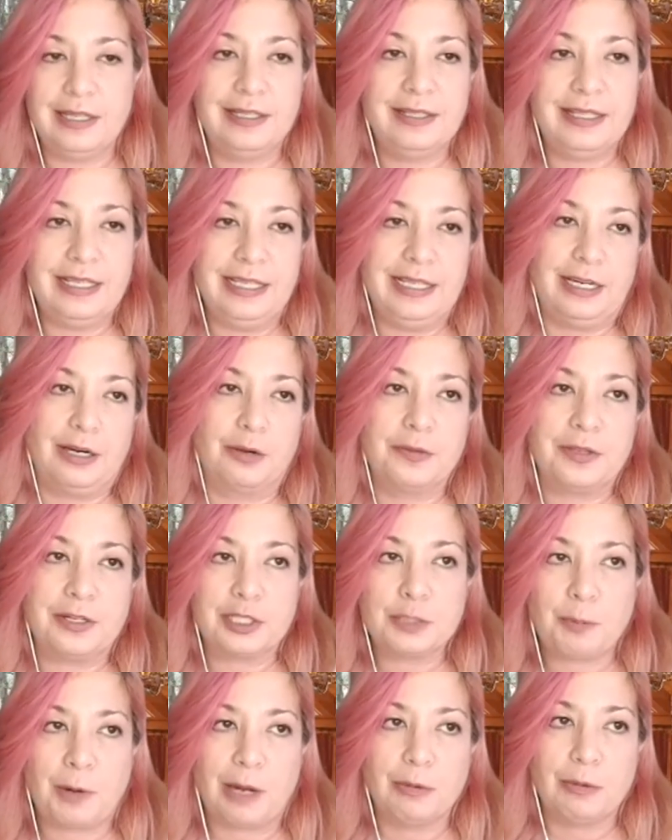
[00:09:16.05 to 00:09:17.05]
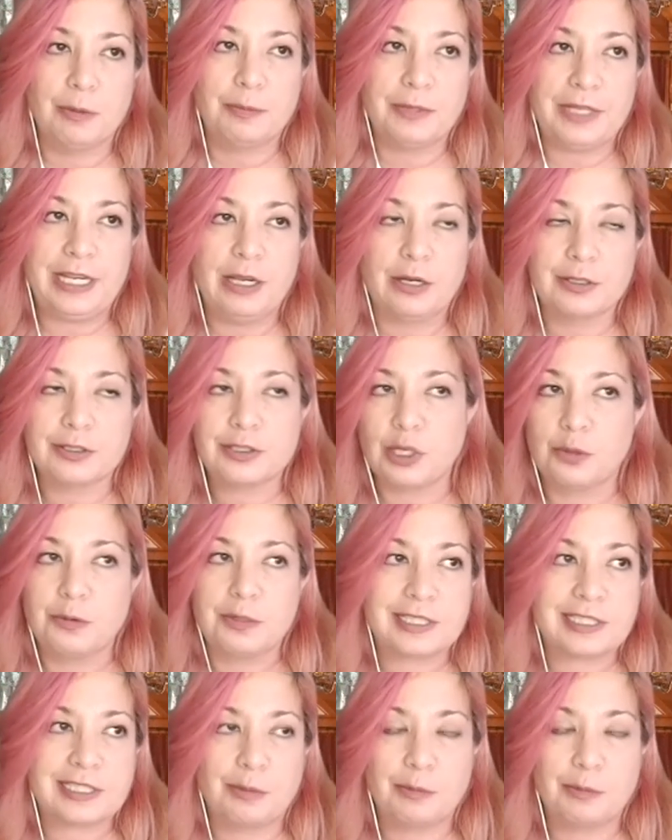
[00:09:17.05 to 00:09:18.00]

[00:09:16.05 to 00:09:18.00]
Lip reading: there's always